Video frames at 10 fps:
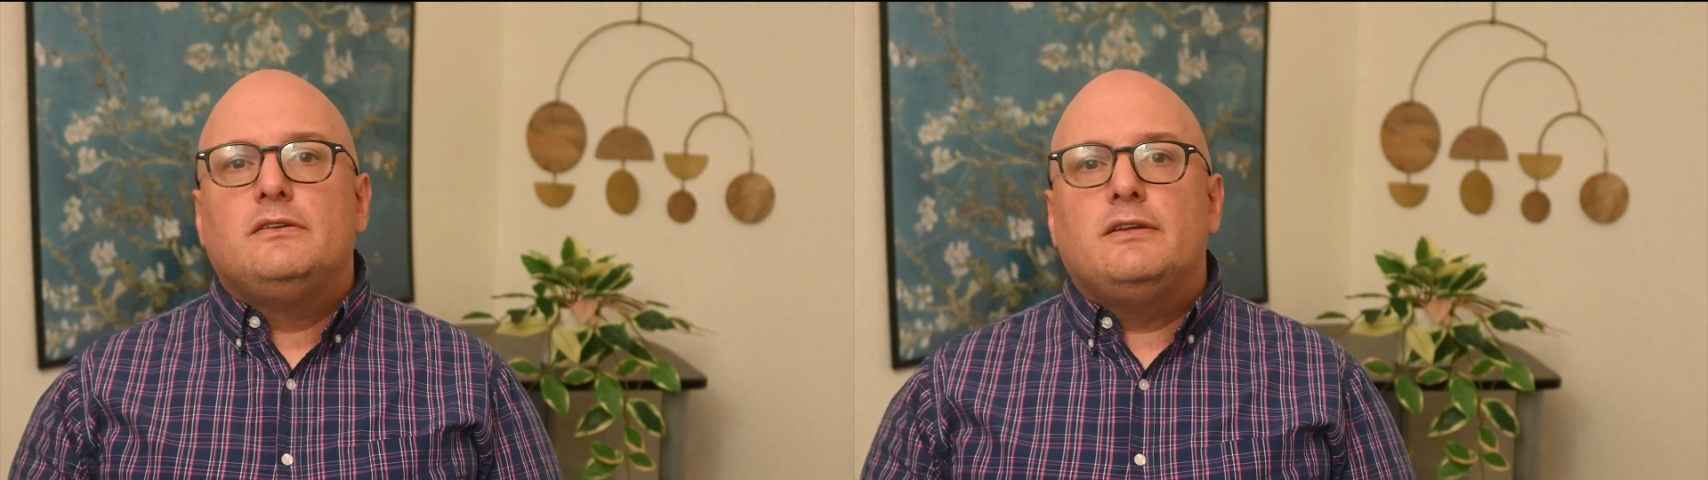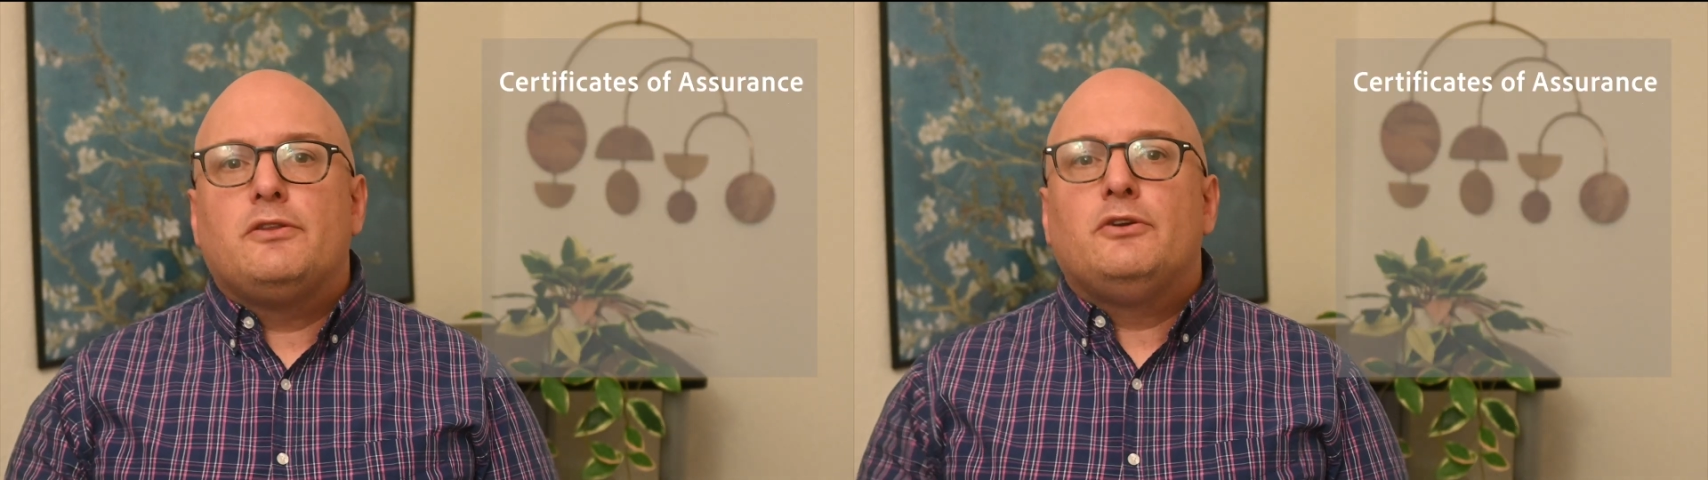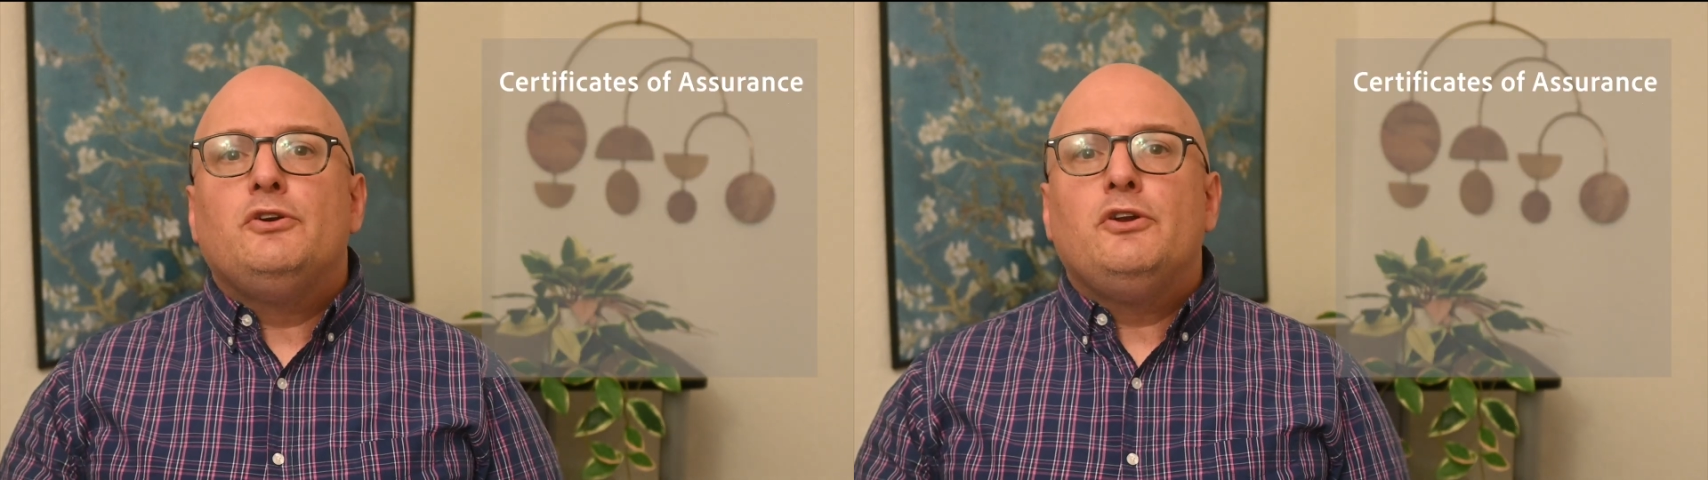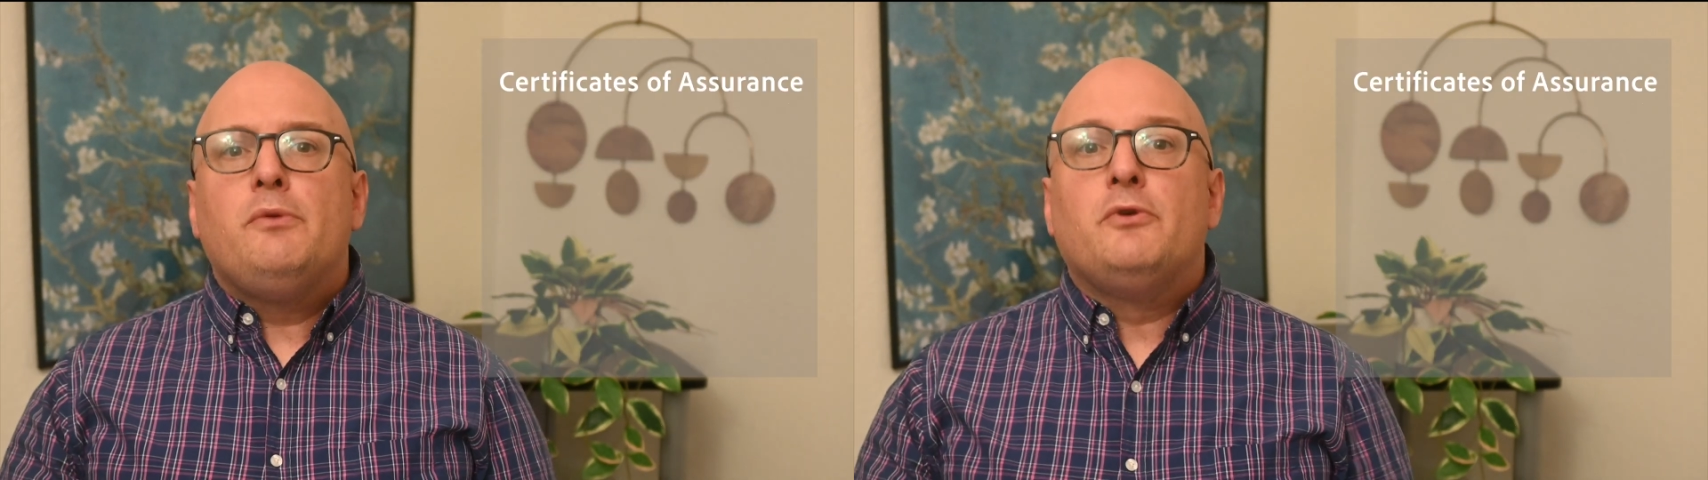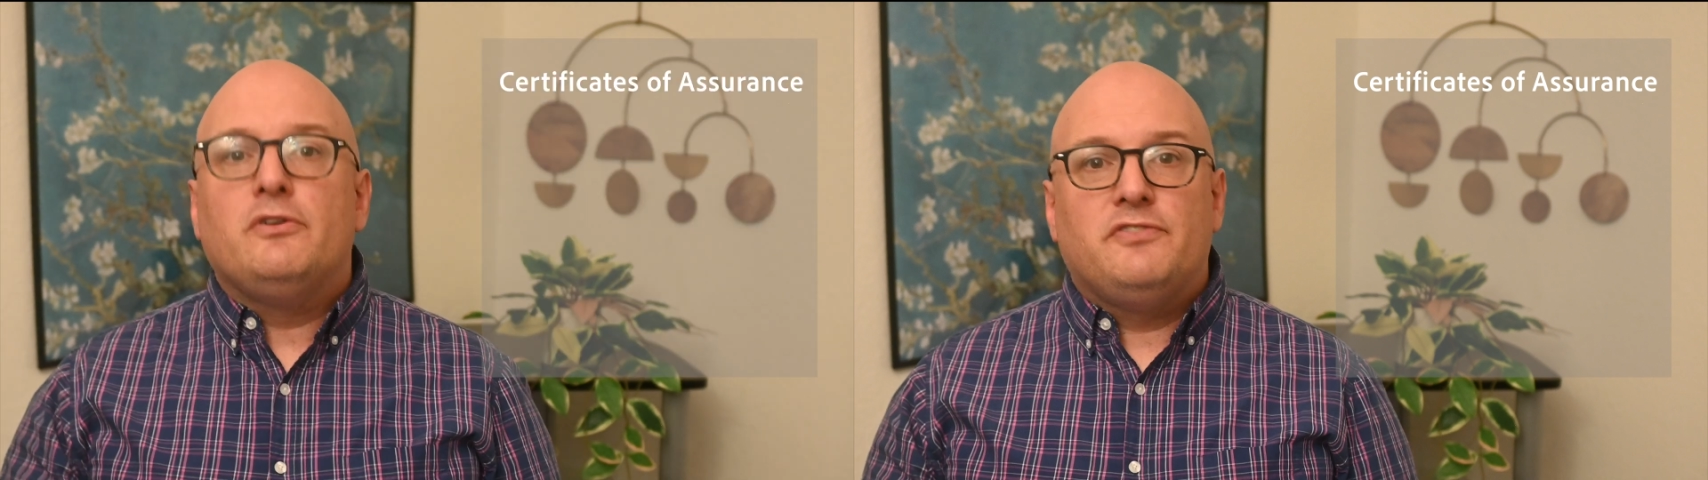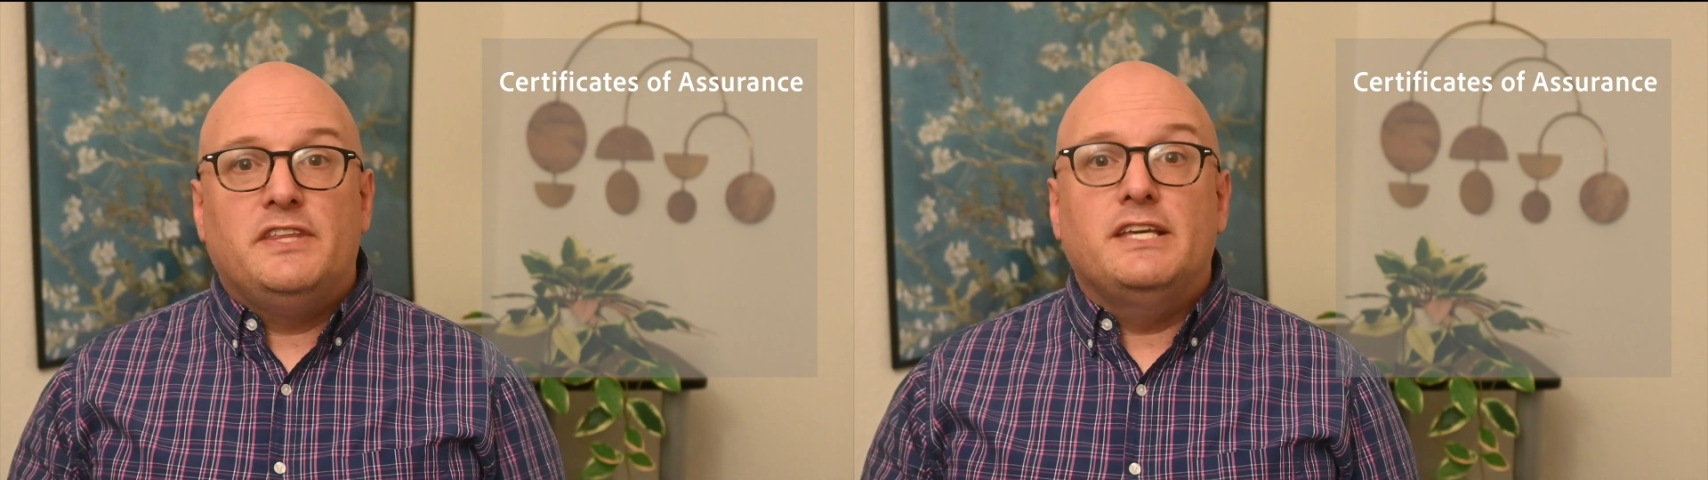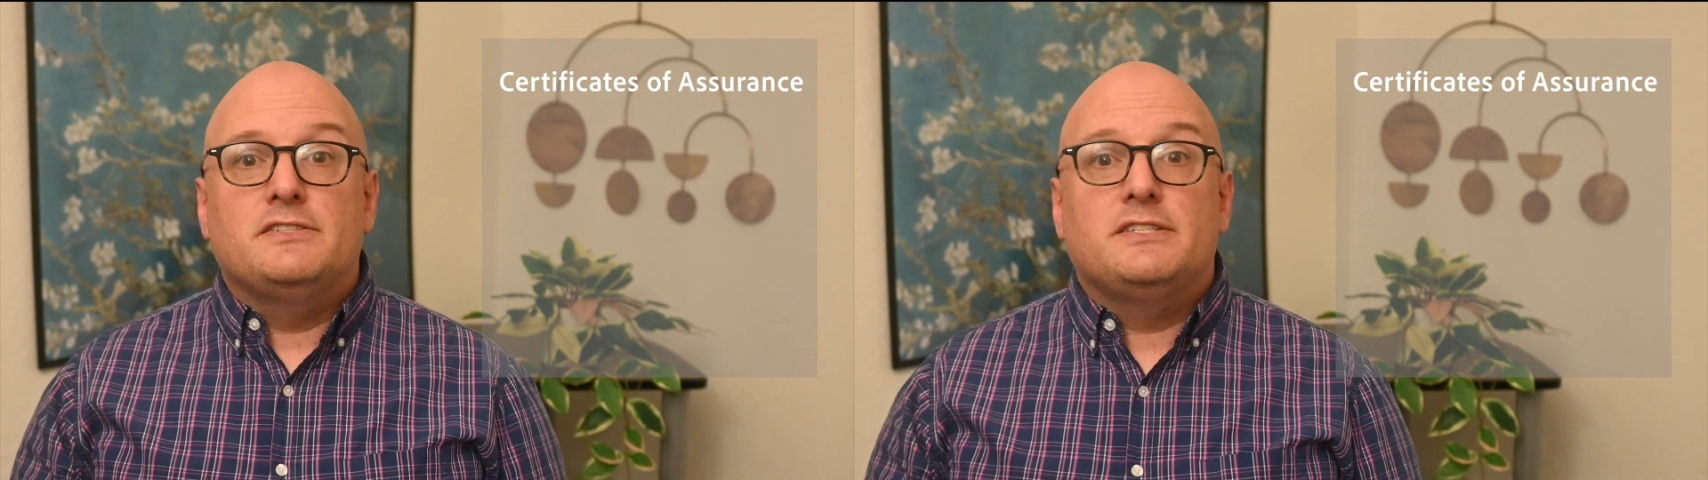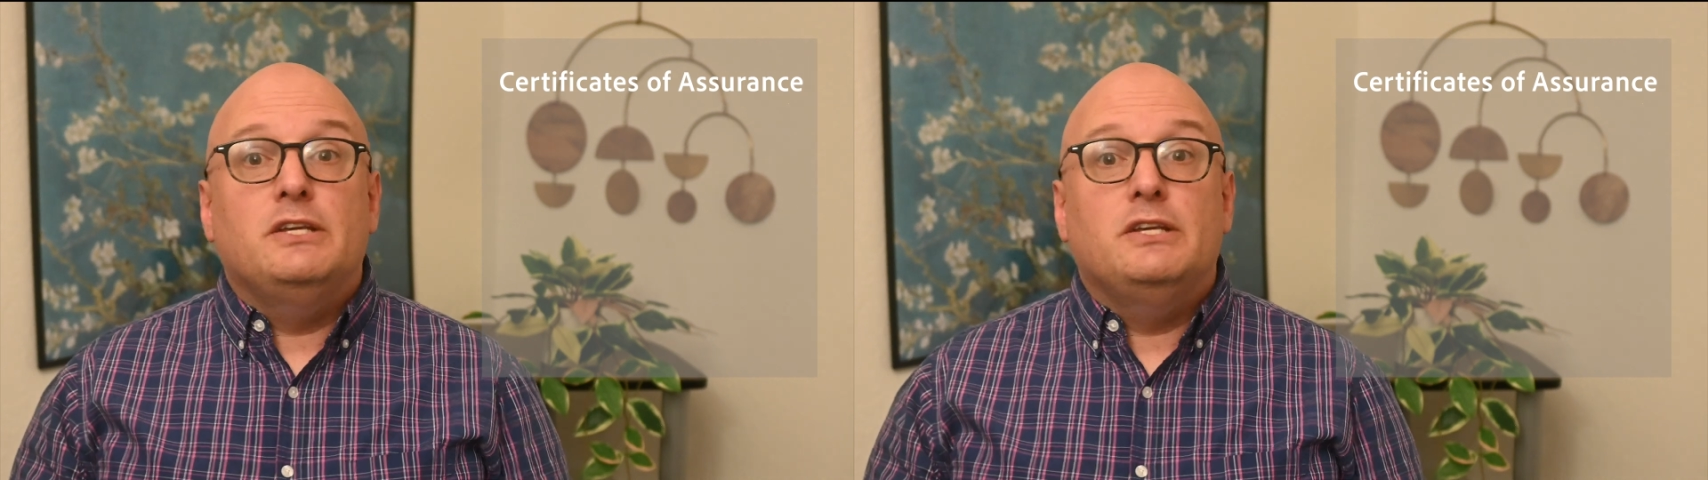Now, there are a number of things